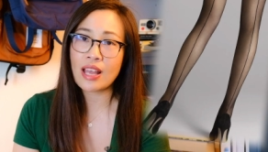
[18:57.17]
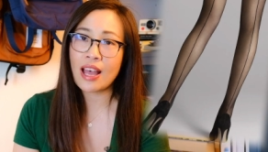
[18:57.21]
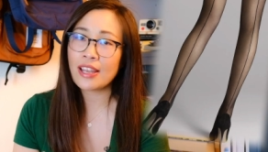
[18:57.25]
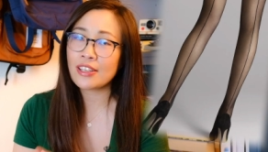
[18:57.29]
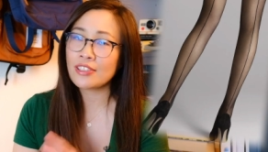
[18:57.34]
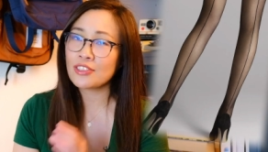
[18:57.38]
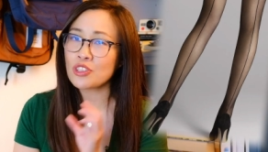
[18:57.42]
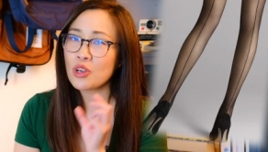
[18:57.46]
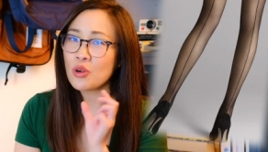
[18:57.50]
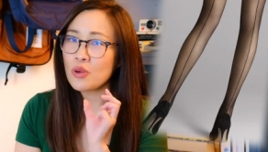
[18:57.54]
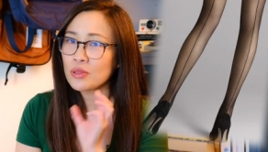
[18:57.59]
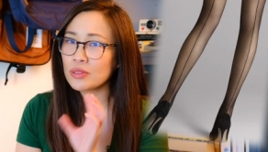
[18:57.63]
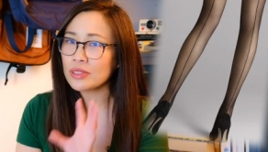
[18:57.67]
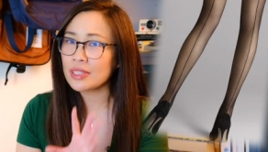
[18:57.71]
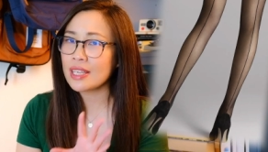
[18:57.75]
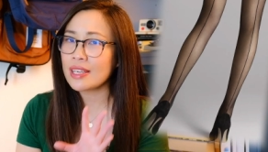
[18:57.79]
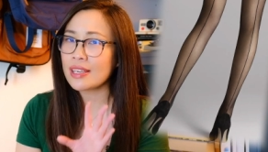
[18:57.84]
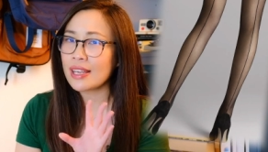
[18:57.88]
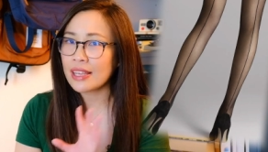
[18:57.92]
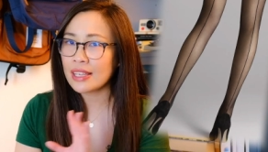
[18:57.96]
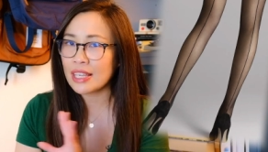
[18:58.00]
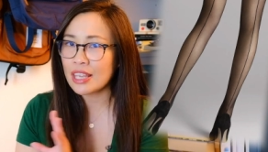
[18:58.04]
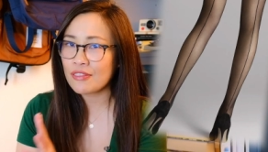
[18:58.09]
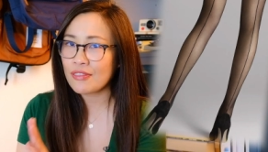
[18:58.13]
I don't
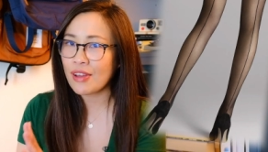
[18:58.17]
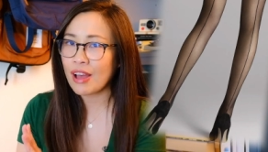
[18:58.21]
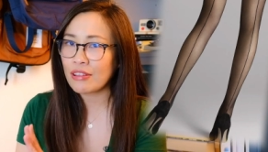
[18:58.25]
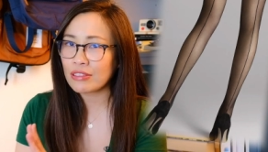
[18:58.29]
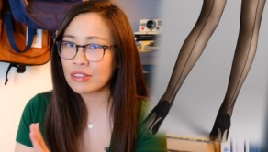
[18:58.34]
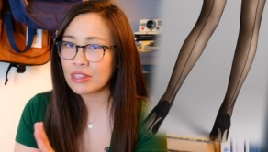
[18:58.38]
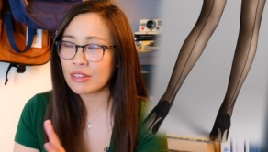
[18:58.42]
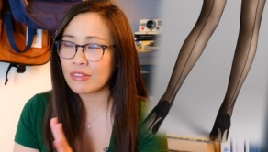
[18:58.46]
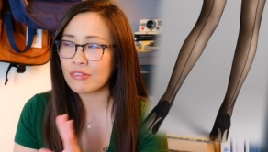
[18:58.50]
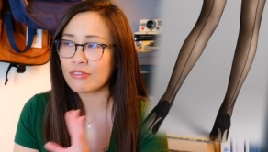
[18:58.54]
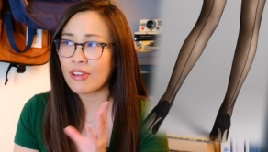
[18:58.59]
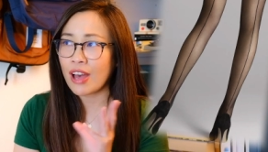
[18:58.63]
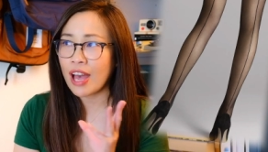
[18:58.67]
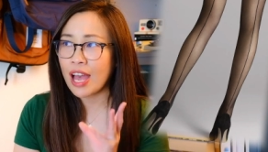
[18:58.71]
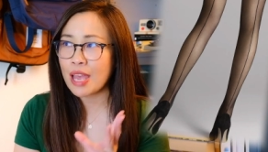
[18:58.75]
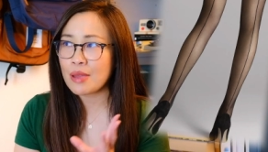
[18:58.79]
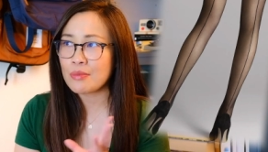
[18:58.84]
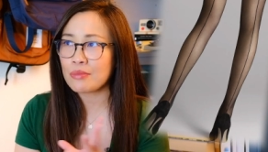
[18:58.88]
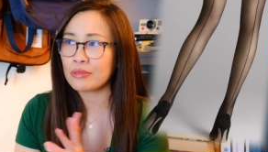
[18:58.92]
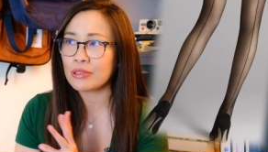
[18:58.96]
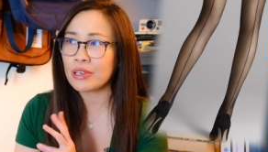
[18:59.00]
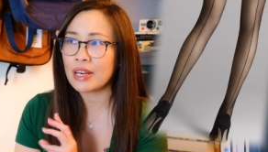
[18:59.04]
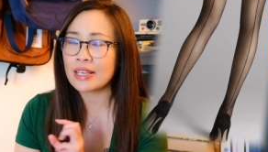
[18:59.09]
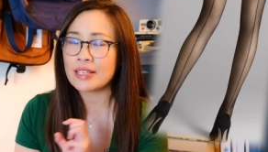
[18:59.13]
think I give out the
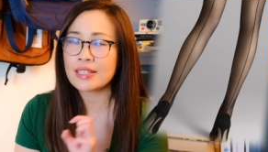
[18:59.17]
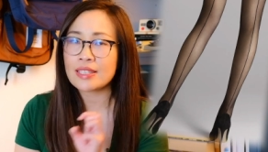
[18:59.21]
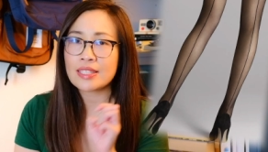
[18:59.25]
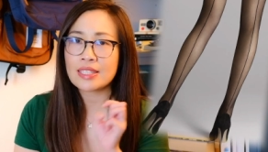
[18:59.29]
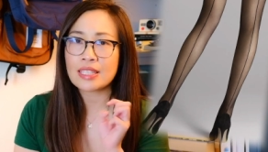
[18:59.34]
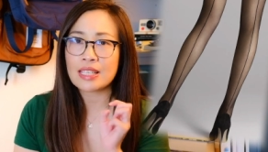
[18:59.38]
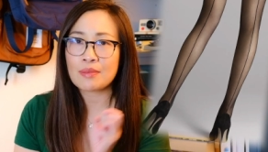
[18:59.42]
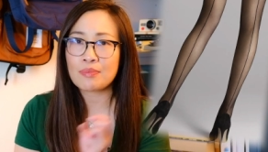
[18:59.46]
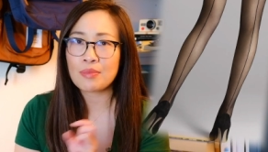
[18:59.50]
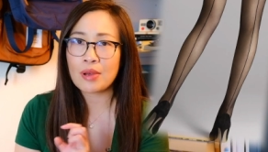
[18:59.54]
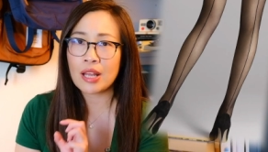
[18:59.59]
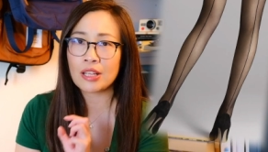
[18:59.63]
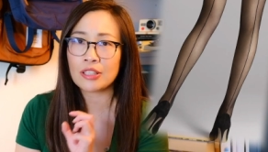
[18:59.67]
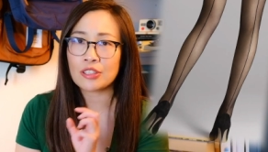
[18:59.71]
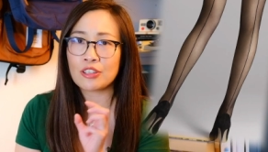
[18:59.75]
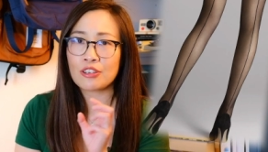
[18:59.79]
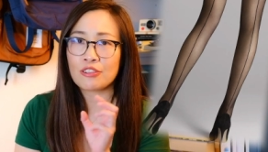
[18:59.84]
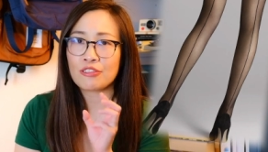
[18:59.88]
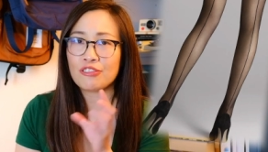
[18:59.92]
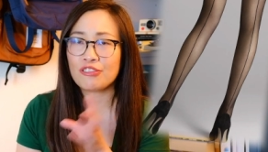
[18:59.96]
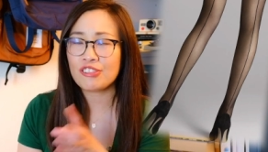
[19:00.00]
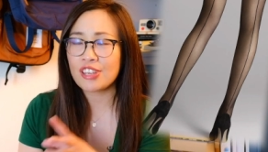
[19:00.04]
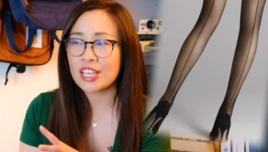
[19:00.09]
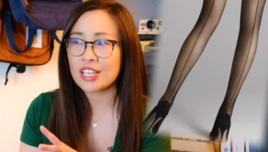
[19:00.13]
vibe where I step on your
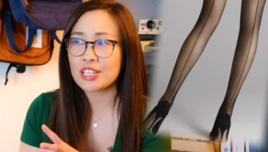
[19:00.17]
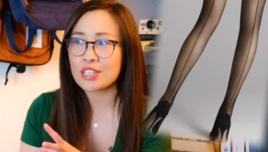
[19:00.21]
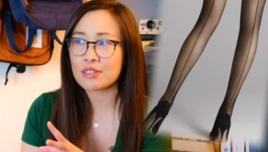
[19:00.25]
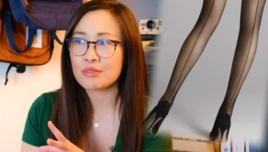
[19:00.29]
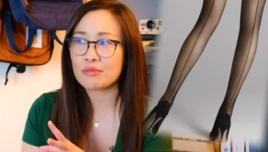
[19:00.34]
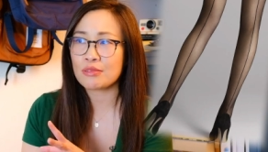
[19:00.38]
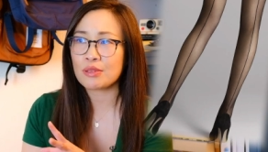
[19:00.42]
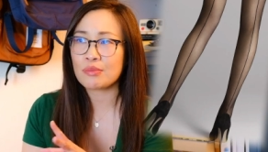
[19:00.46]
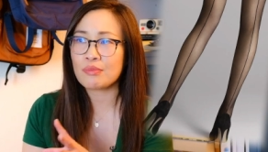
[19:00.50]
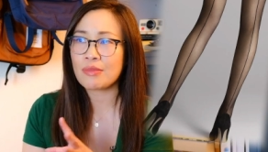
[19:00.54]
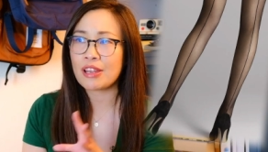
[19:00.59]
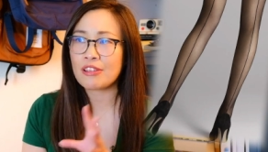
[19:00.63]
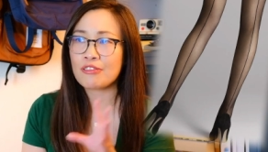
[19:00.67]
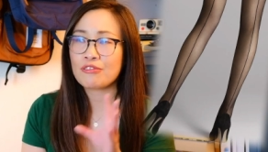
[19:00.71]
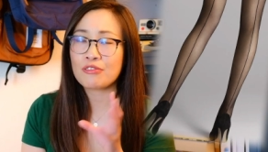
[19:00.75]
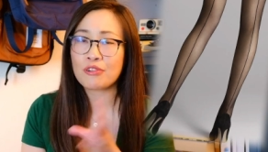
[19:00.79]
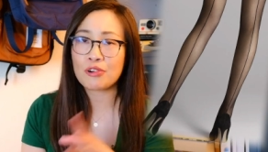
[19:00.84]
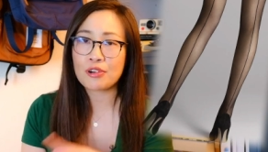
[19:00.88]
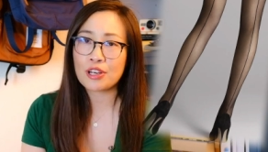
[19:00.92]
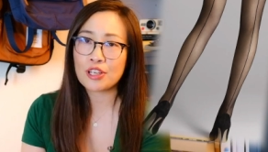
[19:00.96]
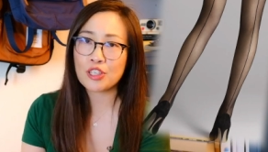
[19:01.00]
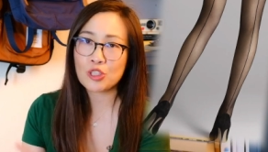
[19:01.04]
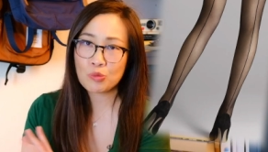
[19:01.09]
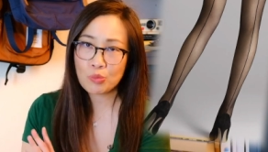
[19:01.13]
face with my
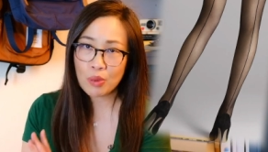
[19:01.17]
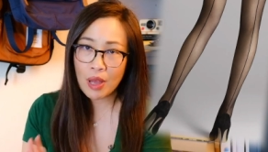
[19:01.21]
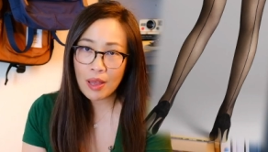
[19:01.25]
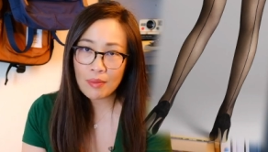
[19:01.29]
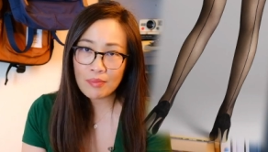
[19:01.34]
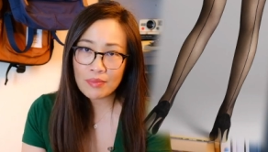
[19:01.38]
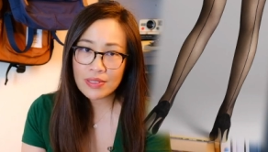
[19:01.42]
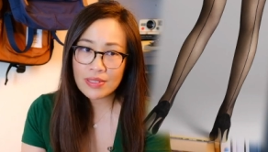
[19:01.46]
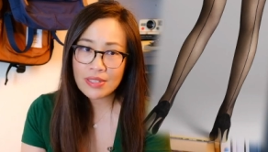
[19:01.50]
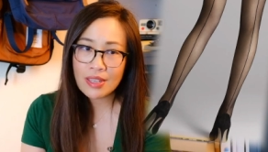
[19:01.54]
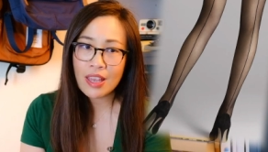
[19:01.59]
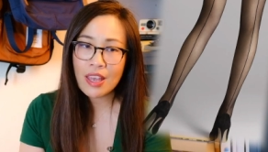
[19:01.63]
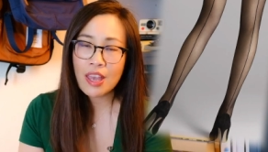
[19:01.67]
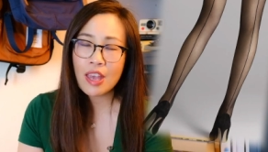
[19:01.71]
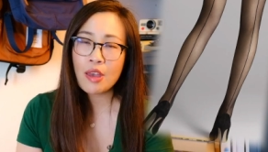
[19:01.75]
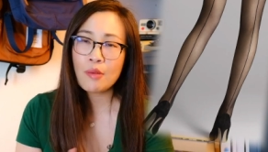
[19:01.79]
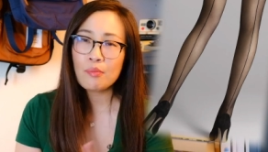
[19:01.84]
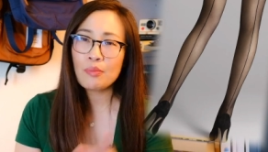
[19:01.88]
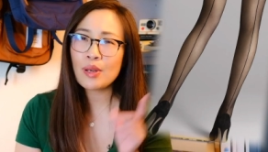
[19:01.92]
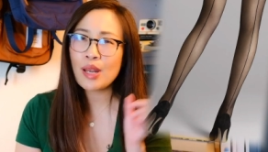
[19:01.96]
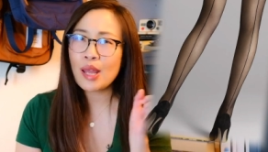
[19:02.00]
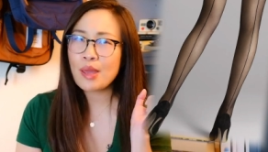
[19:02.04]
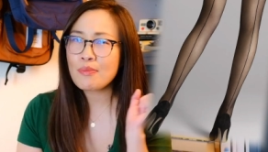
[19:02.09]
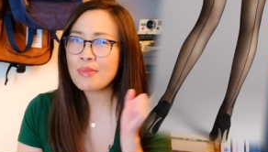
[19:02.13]
four inch pumps,
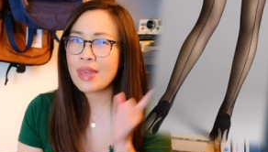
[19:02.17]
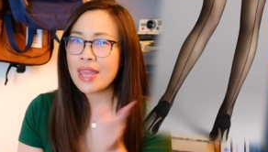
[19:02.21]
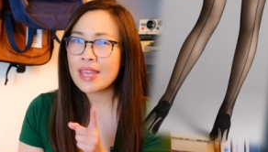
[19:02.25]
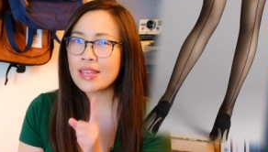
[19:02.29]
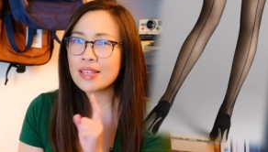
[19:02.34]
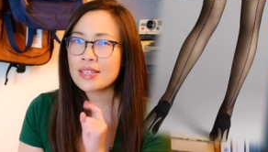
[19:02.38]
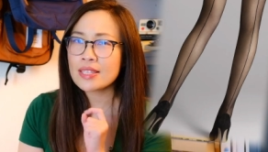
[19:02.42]
but I may